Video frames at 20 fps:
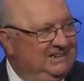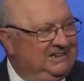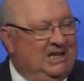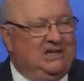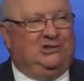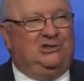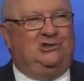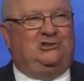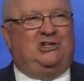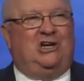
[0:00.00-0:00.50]

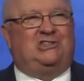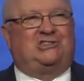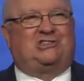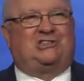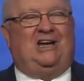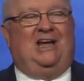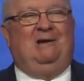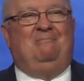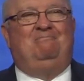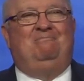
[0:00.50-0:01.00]
Can you
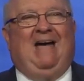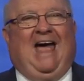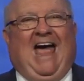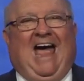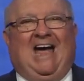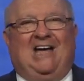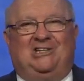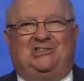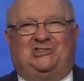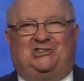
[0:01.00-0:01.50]
just
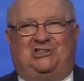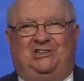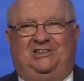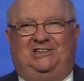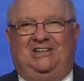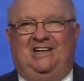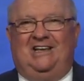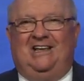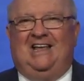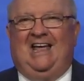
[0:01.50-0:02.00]

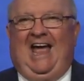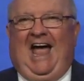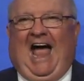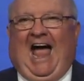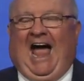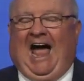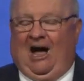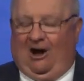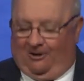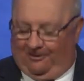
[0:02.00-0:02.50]
imagine
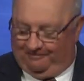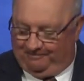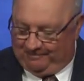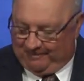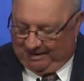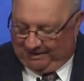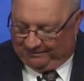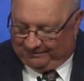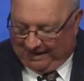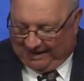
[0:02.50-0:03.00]
how
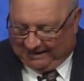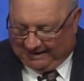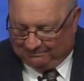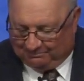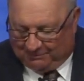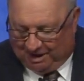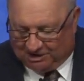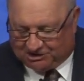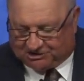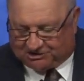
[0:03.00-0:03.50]
that
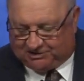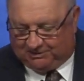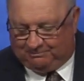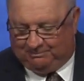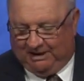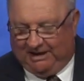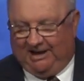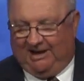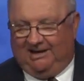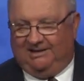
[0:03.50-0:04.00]
it must have
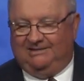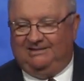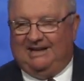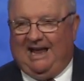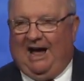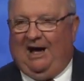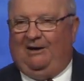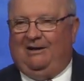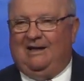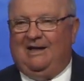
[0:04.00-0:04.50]
been?
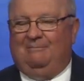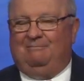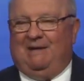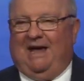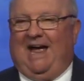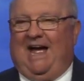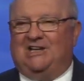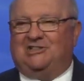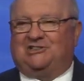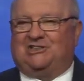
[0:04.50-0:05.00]
Now,
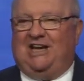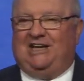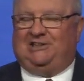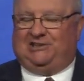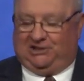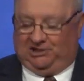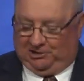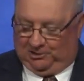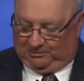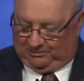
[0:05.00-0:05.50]
may I say
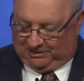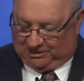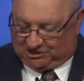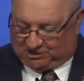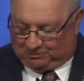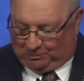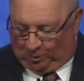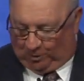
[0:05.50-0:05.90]
to you this